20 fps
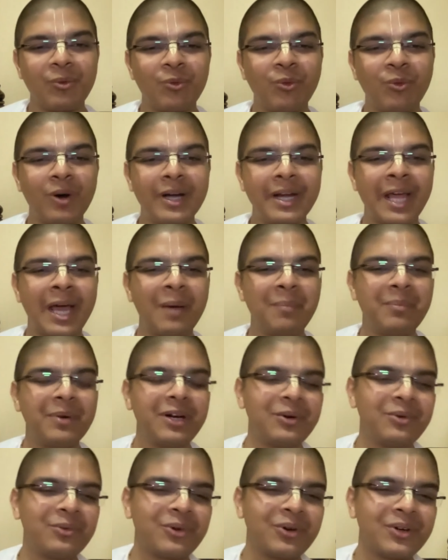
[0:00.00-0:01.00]
What
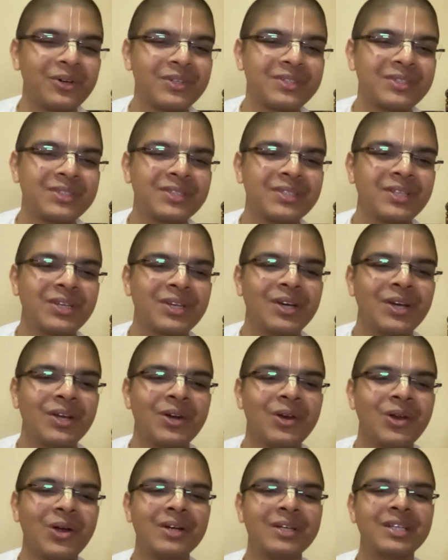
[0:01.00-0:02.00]
happened was
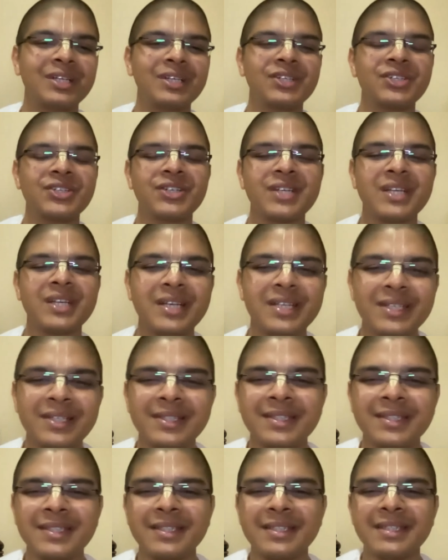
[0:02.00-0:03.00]
Lord
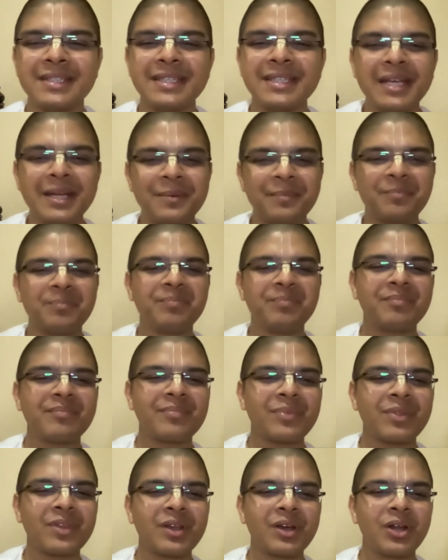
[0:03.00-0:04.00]
Krishna's team
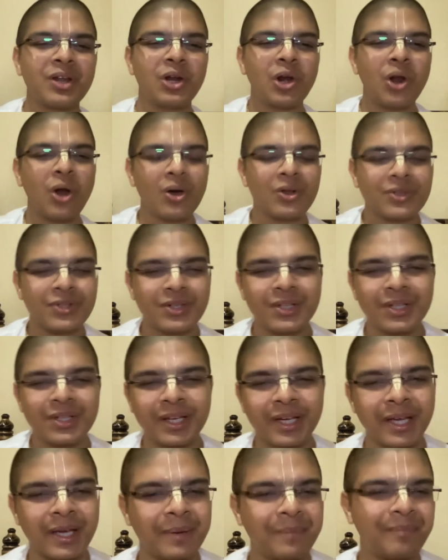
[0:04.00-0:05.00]
lost
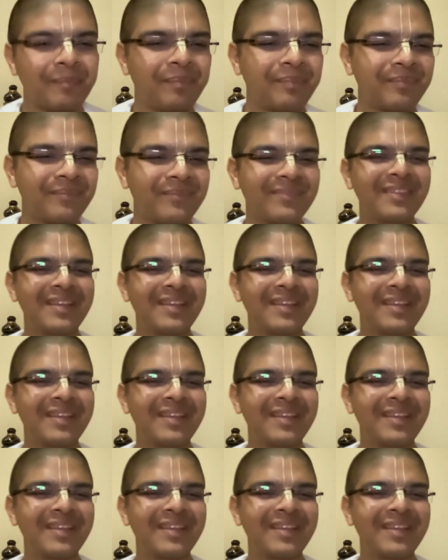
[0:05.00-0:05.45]
the game.